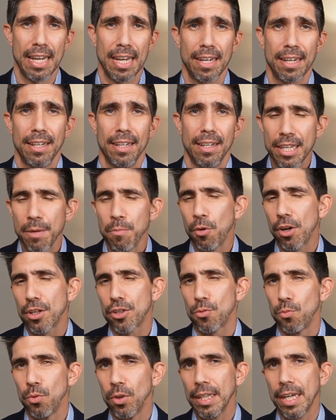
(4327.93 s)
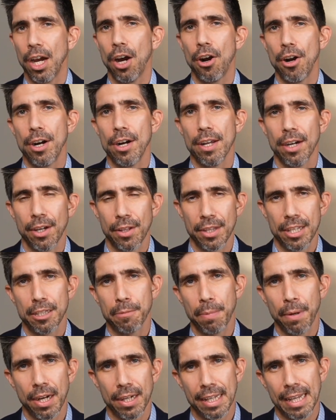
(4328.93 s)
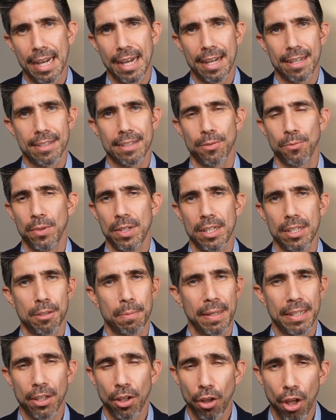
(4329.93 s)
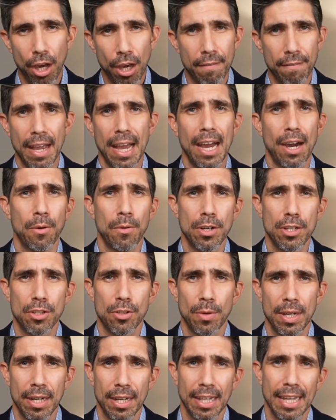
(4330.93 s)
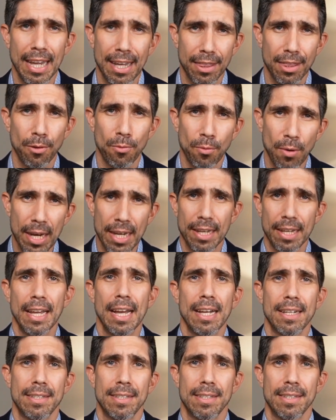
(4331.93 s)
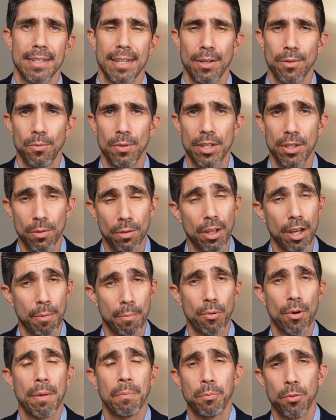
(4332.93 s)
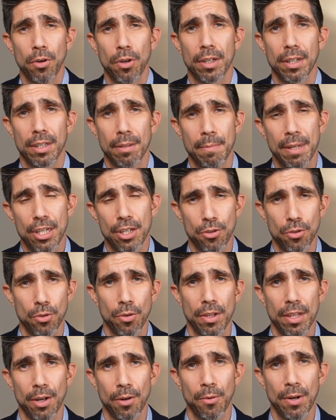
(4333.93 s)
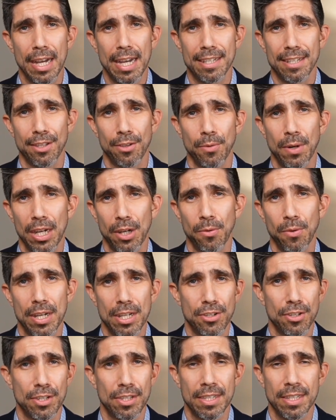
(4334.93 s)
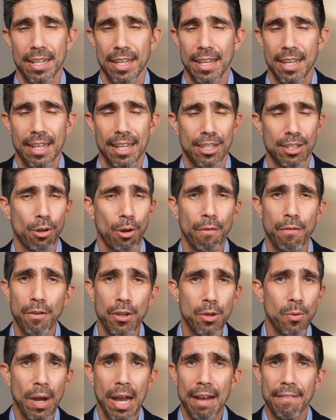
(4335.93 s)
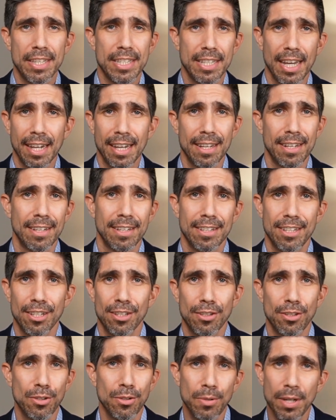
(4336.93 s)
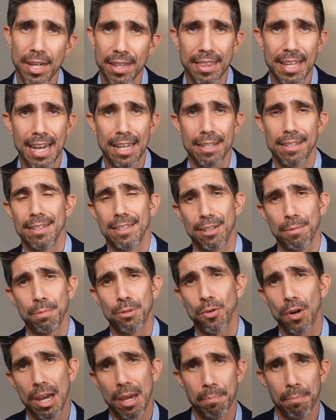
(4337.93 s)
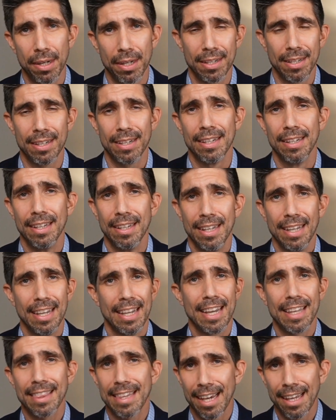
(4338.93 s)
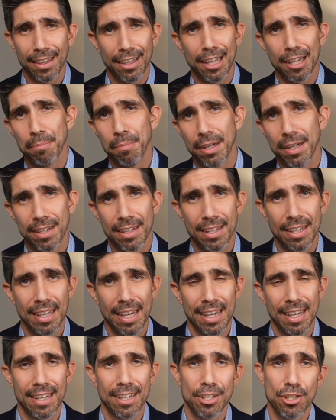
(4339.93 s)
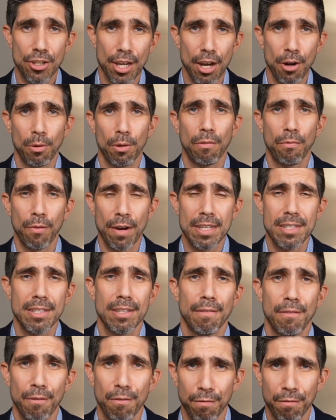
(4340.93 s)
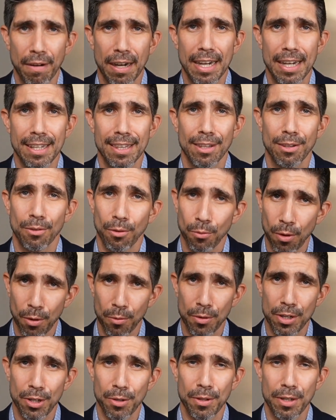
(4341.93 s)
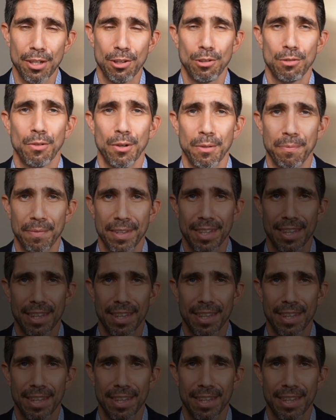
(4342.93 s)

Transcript: that the team works really hard on these podcasts. We spent a lot of hours trying to get the right guests, and we do a lot of prep work to make sure that we're asking the right questions. So if you do have a second, just do hit that subscribe button, hit that like button, and share with friends if you find what we're doing useful.